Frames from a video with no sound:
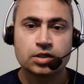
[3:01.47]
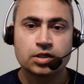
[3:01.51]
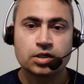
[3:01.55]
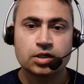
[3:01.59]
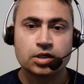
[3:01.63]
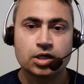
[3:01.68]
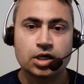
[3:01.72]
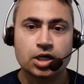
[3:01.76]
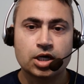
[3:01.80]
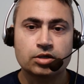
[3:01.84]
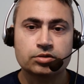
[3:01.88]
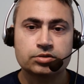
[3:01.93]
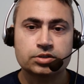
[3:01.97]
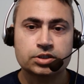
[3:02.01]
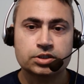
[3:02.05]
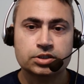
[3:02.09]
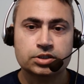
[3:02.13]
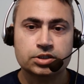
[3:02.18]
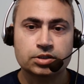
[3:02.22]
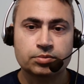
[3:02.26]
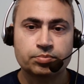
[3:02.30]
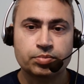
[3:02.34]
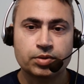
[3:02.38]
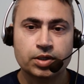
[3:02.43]
housing
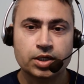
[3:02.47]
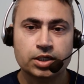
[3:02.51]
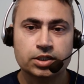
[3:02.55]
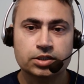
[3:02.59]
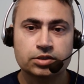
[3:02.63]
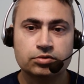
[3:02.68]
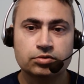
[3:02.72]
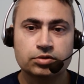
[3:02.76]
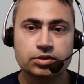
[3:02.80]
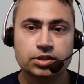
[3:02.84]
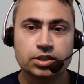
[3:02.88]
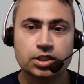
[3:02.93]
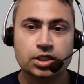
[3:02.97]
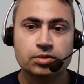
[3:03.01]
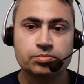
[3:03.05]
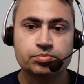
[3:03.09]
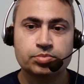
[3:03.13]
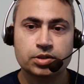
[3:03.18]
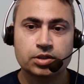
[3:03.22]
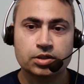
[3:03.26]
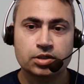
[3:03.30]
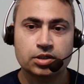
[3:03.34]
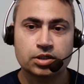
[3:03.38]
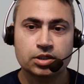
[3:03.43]
supply going up
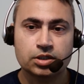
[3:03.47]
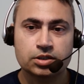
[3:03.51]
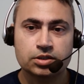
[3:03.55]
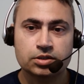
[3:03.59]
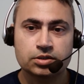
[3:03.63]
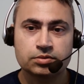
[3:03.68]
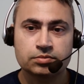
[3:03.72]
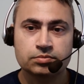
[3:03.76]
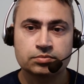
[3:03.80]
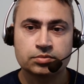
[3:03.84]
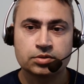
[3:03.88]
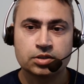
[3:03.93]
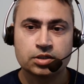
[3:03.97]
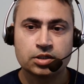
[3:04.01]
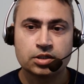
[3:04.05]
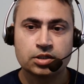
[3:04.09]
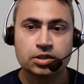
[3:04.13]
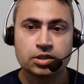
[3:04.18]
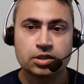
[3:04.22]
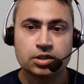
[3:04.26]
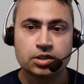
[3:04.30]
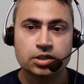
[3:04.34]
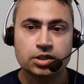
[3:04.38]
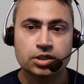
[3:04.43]
or not,
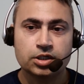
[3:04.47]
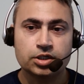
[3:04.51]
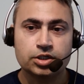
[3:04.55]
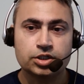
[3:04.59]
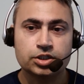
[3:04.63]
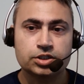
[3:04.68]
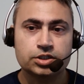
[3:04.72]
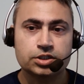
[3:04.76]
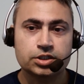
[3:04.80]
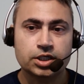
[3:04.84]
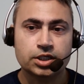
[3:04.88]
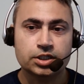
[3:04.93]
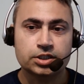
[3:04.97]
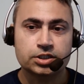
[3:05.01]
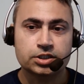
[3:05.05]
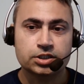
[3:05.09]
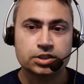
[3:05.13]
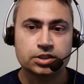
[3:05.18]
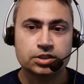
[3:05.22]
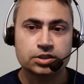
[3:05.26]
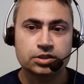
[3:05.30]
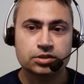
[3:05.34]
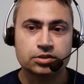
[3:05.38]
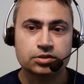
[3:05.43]
a
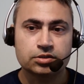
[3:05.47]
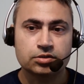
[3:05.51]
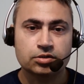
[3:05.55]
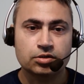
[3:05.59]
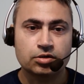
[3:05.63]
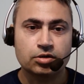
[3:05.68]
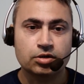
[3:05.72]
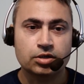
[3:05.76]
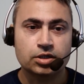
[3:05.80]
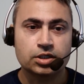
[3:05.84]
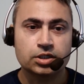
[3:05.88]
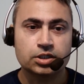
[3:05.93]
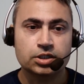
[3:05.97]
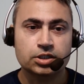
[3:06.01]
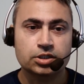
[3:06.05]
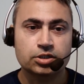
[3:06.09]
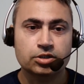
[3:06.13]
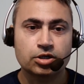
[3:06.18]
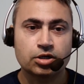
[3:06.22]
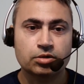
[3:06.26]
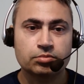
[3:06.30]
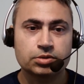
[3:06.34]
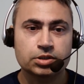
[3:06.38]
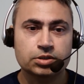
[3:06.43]
recession or an
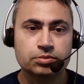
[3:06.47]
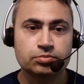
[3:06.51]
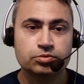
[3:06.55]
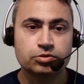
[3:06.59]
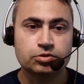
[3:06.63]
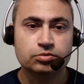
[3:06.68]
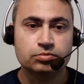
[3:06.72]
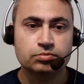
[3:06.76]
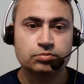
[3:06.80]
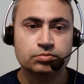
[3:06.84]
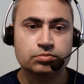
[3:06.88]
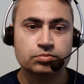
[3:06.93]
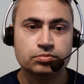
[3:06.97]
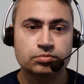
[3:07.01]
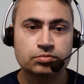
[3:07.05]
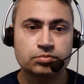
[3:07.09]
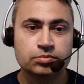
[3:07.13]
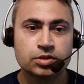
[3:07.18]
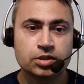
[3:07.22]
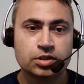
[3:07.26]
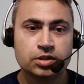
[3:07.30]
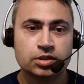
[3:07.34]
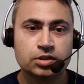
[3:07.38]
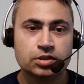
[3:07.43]
economic boom,
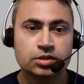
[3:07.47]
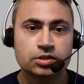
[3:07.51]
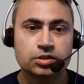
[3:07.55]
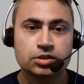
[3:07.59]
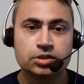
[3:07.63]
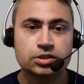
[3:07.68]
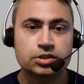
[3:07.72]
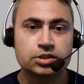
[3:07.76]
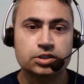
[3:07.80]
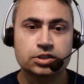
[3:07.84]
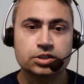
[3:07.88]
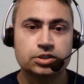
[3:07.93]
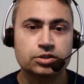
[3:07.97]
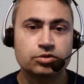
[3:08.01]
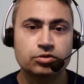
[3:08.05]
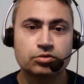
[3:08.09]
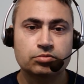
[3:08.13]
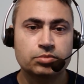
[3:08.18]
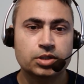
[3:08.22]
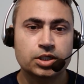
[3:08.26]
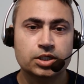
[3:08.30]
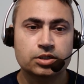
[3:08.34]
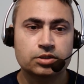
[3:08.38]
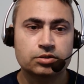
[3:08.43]
these things don't
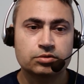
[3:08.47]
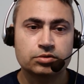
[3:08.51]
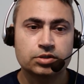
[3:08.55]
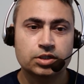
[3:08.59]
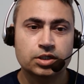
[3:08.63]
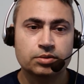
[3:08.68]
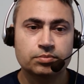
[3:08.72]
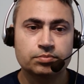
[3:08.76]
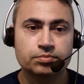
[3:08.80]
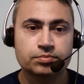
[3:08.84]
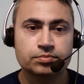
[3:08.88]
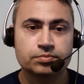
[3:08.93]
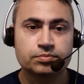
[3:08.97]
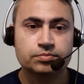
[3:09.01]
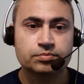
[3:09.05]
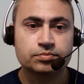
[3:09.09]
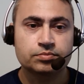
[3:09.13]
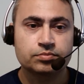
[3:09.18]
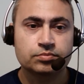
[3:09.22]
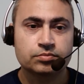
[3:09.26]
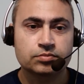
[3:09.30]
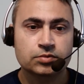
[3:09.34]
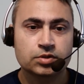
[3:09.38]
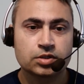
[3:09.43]
matter to them.
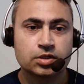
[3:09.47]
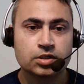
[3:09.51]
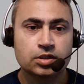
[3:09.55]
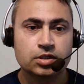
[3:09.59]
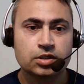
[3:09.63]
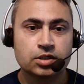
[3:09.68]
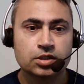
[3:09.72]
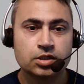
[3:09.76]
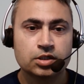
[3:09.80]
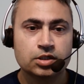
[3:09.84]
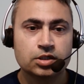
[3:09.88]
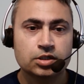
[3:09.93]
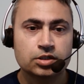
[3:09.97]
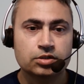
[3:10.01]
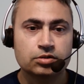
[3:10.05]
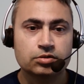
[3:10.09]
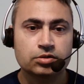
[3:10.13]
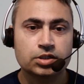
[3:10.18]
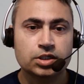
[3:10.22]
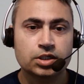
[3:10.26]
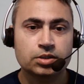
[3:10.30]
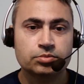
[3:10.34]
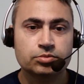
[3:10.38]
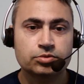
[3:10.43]

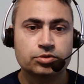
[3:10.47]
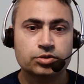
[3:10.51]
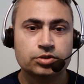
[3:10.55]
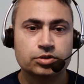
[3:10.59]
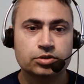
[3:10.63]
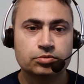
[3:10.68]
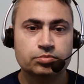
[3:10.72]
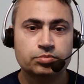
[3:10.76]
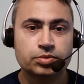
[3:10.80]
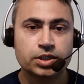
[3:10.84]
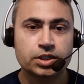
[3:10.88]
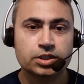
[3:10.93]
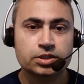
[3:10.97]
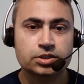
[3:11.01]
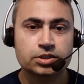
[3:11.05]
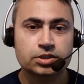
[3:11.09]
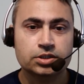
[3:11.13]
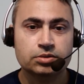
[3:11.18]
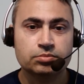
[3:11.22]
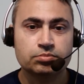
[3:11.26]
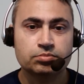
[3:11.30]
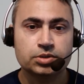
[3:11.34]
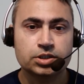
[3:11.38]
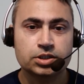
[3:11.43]
Today I'm going to break
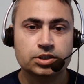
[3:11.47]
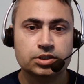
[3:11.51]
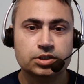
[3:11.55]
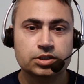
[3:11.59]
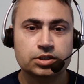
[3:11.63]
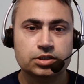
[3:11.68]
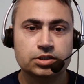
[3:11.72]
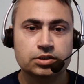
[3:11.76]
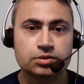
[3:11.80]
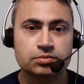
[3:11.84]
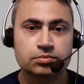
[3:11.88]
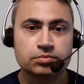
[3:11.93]
some myths,